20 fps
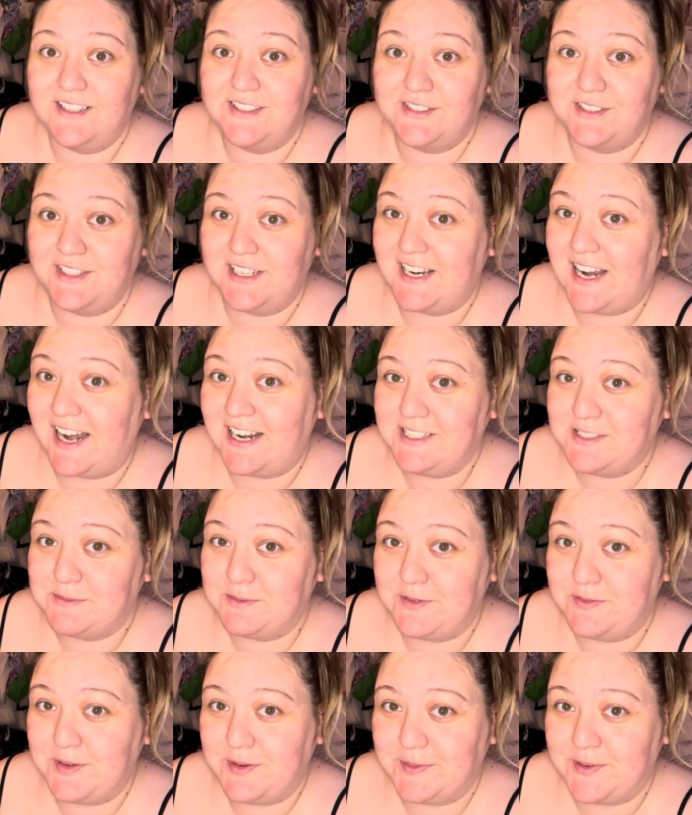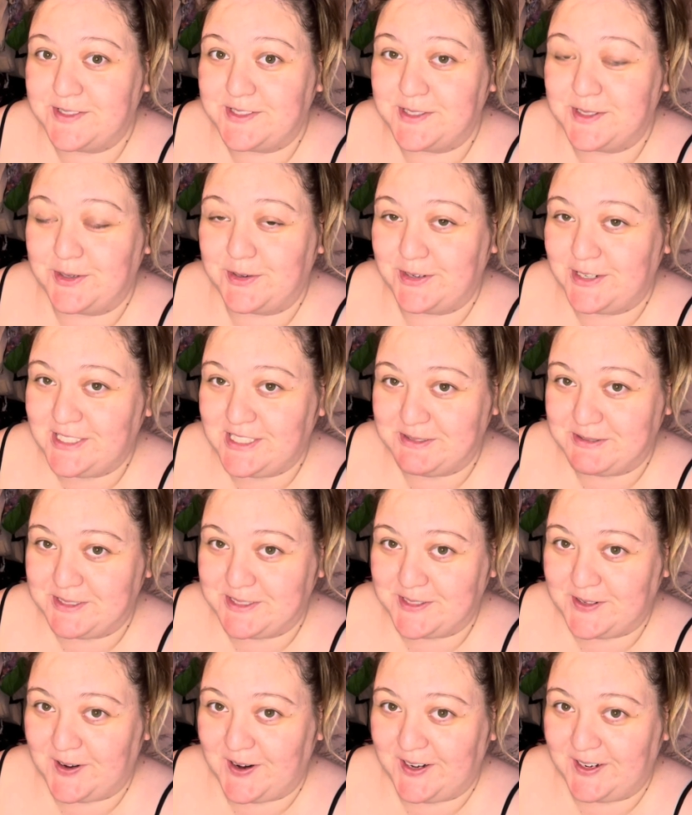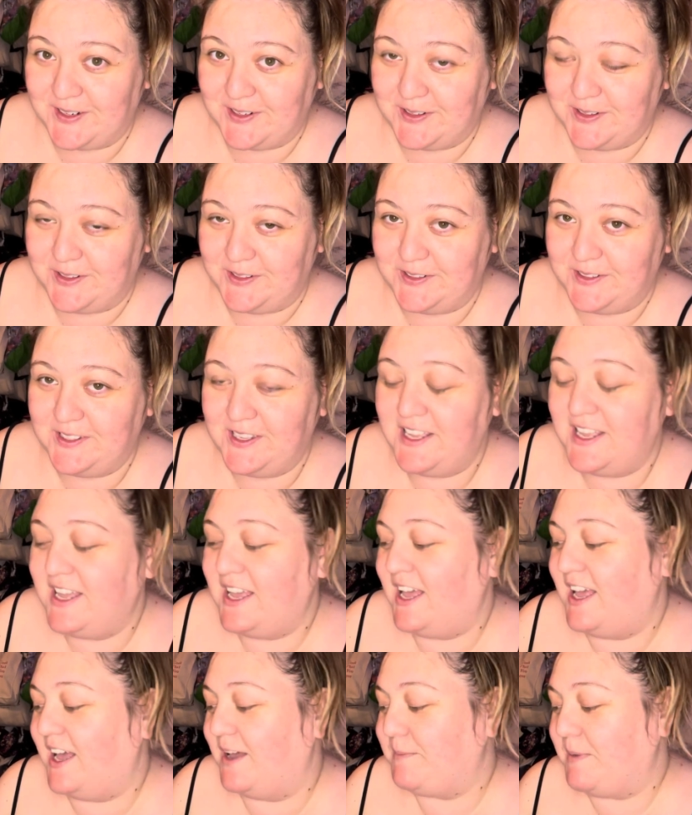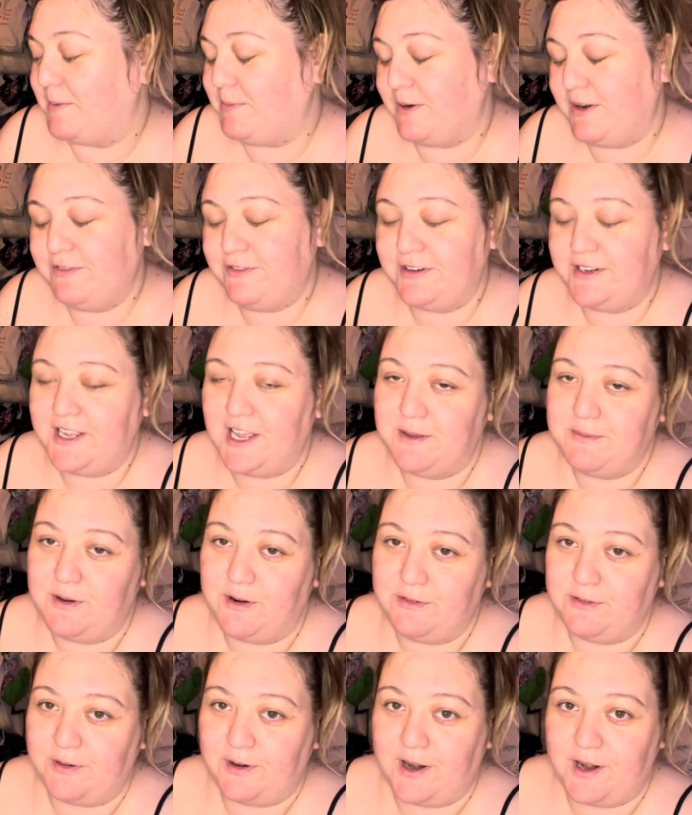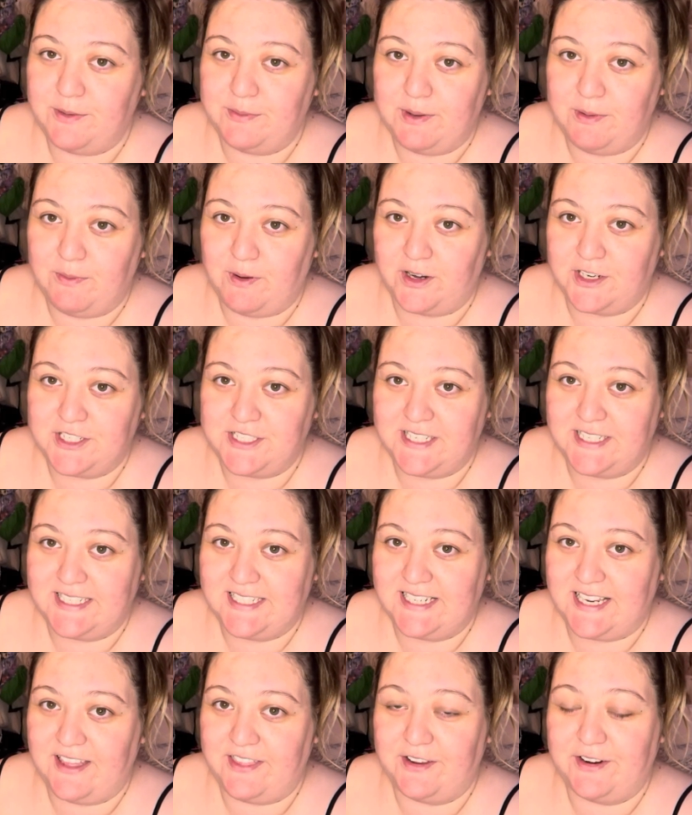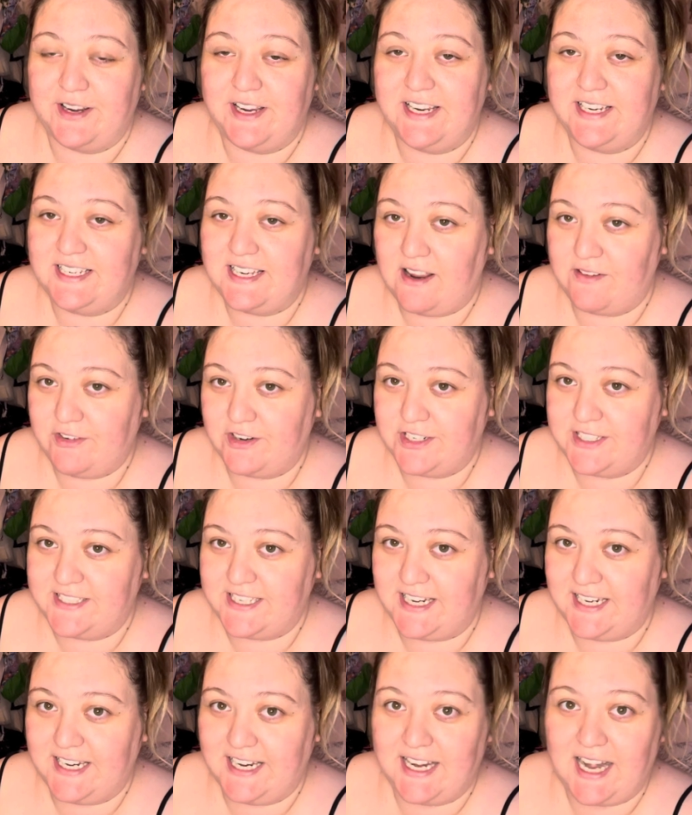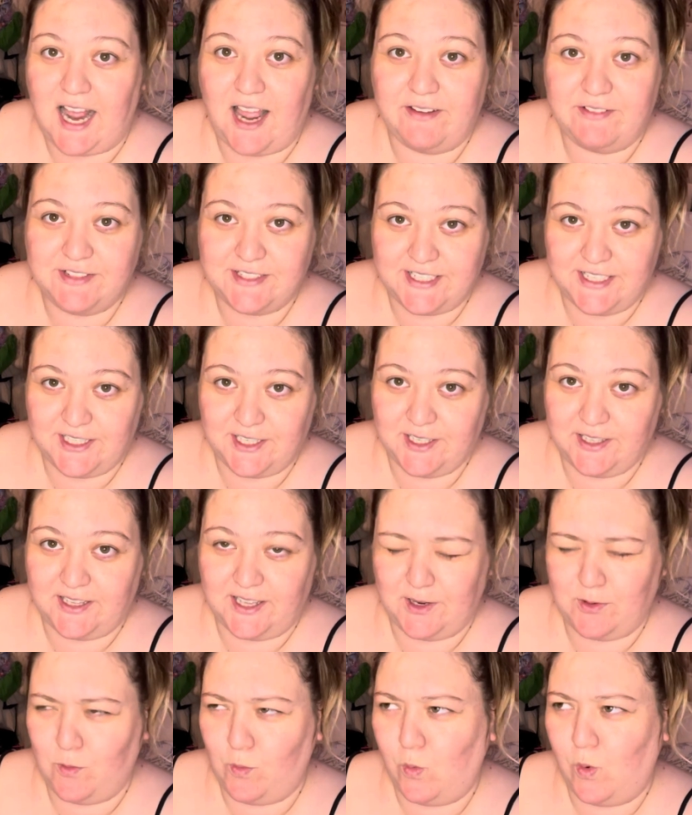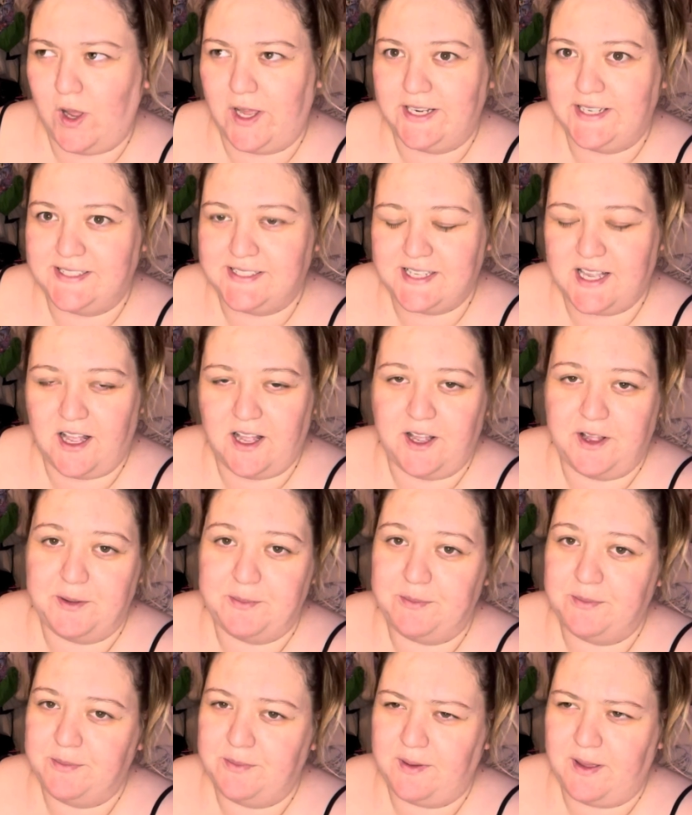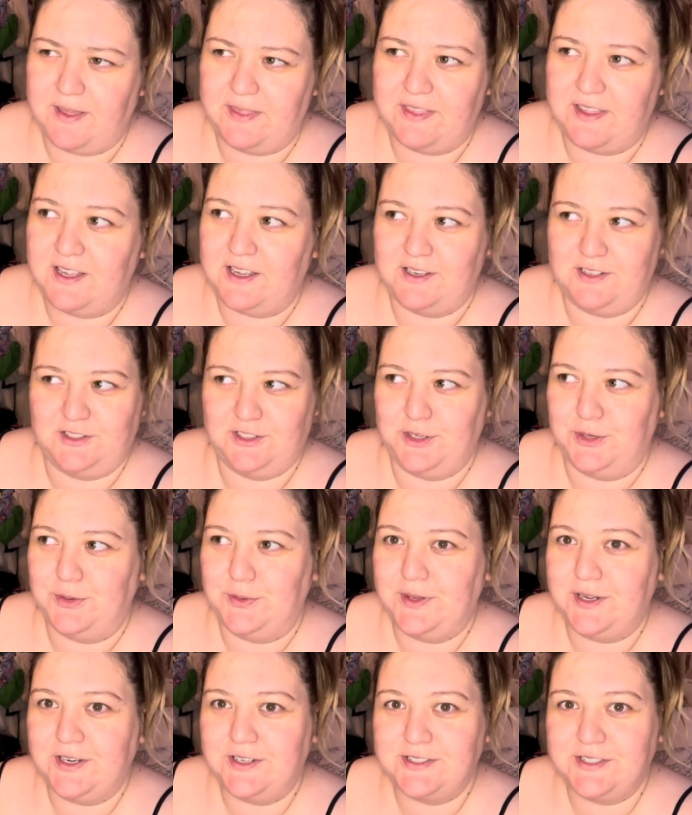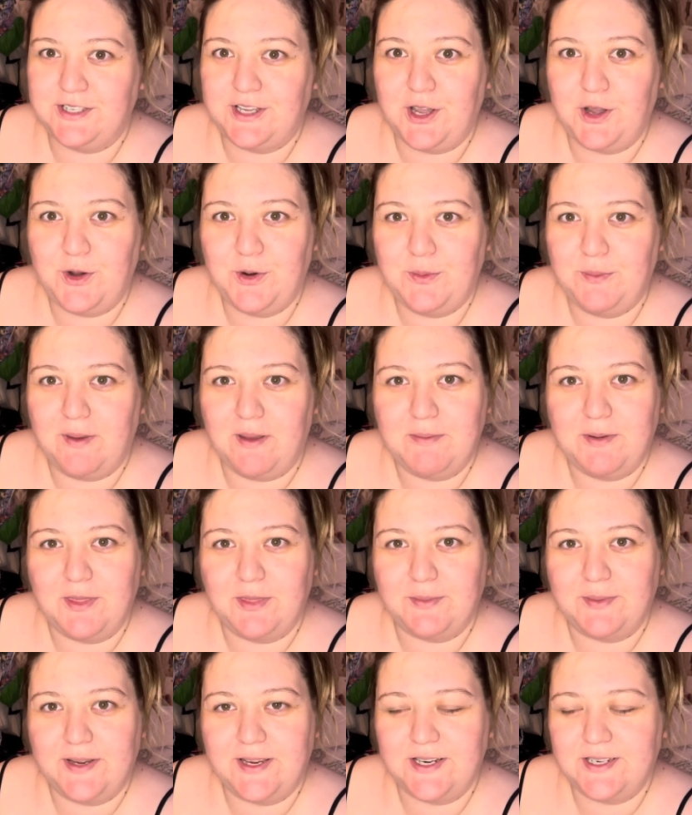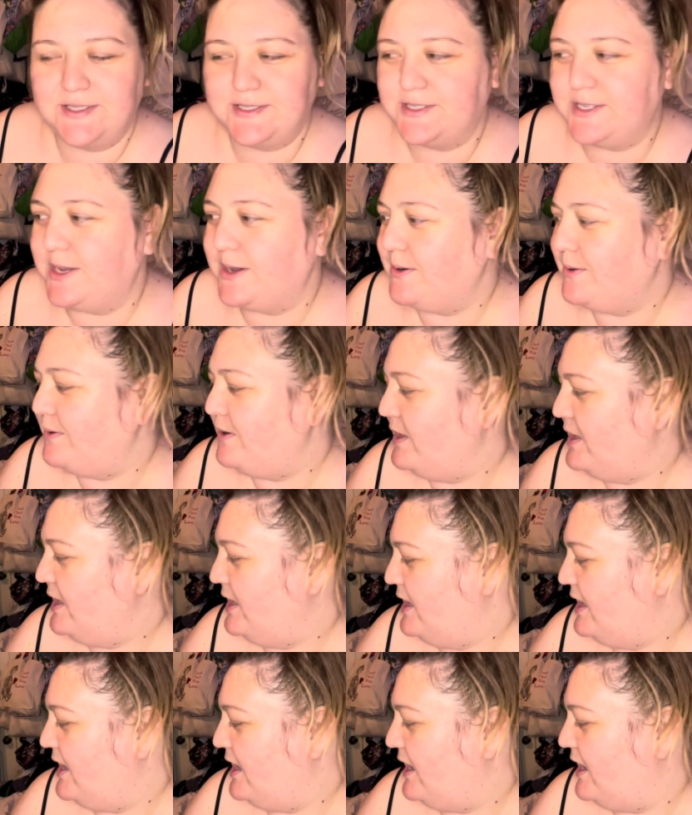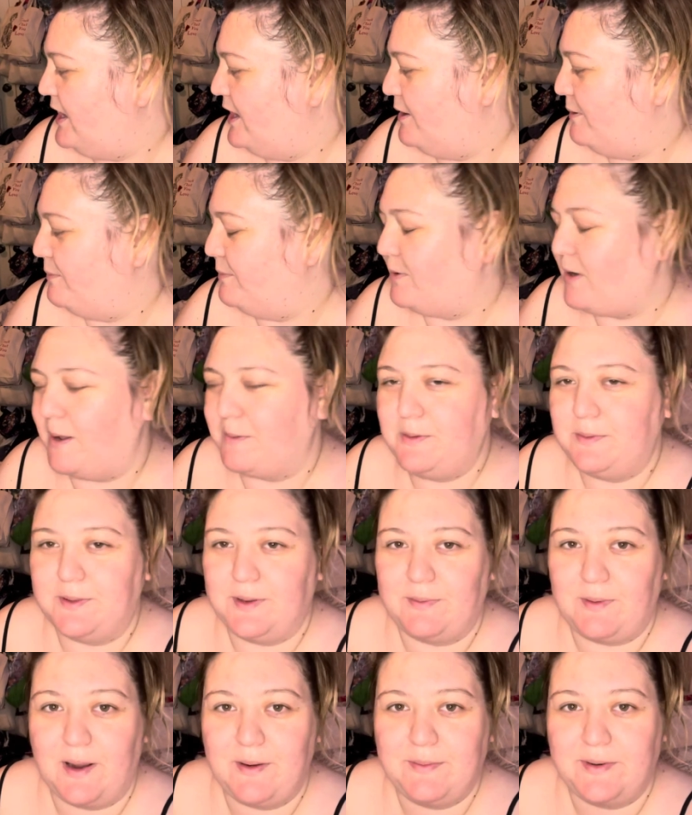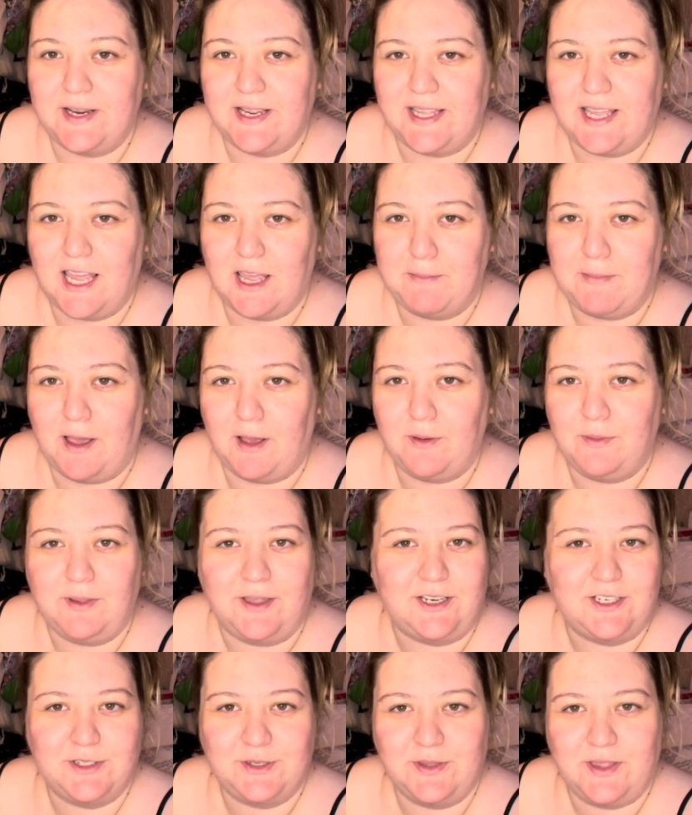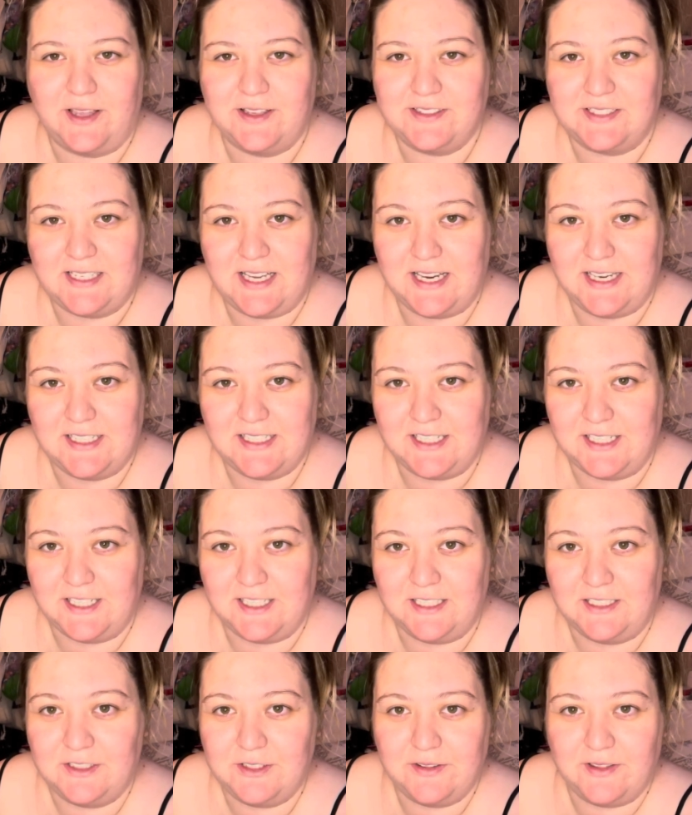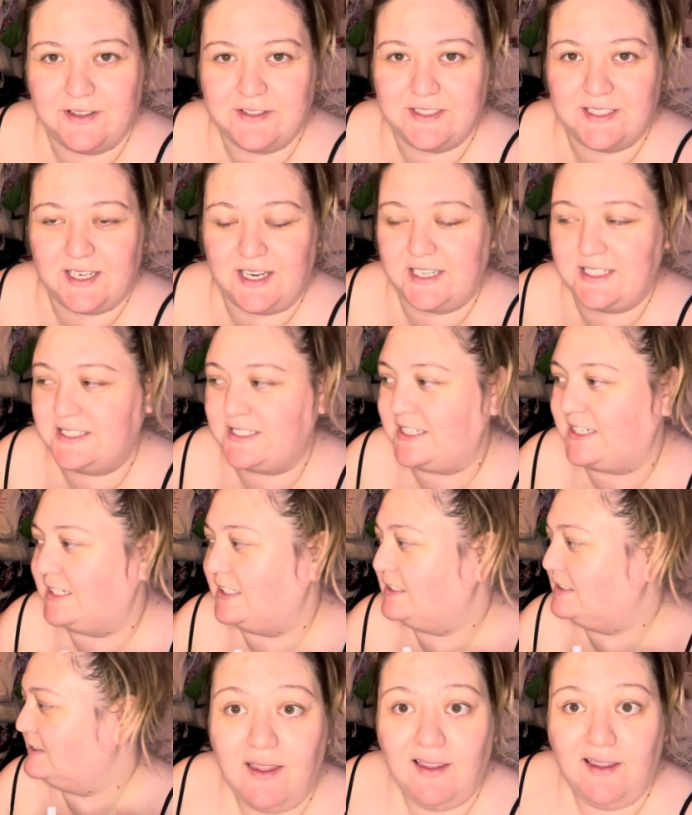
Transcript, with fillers: So tonight's movie was The Christmas Chronicle. My boyfriend came over and we watched it together. He'd never seen it. I've seen it like once, um, I think two years ago, maybe three years ago. Um, probably right when it came out, like 2018, 2019.